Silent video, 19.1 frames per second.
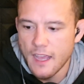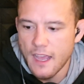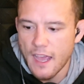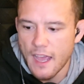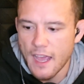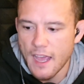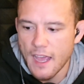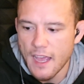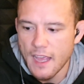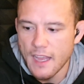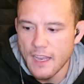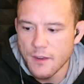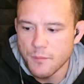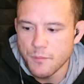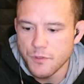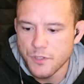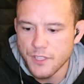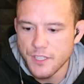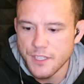
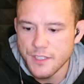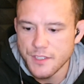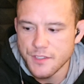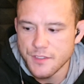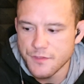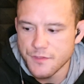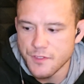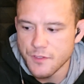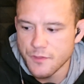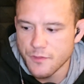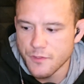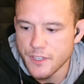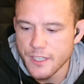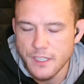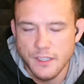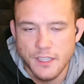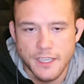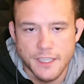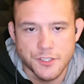And please feel free
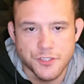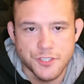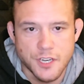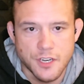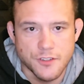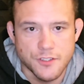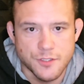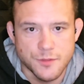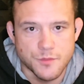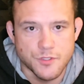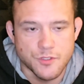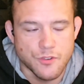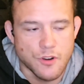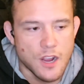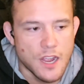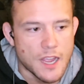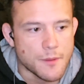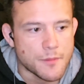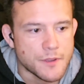to like, share,
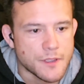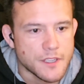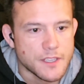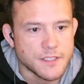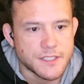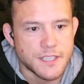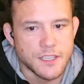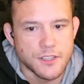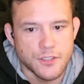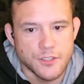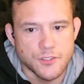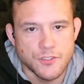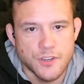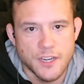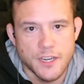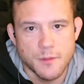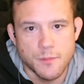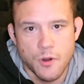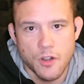subscribe, tell your
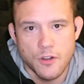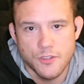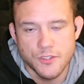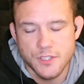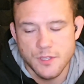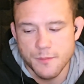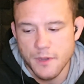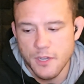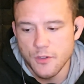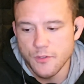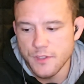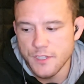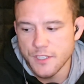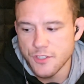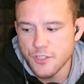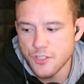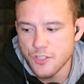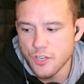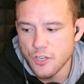training partners about
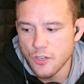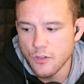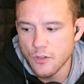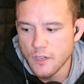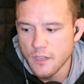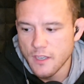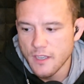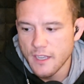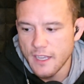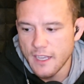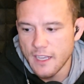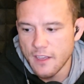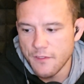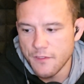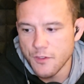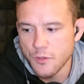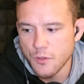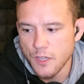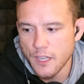this show.
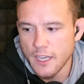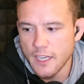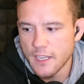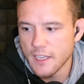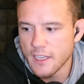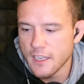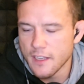If you like it,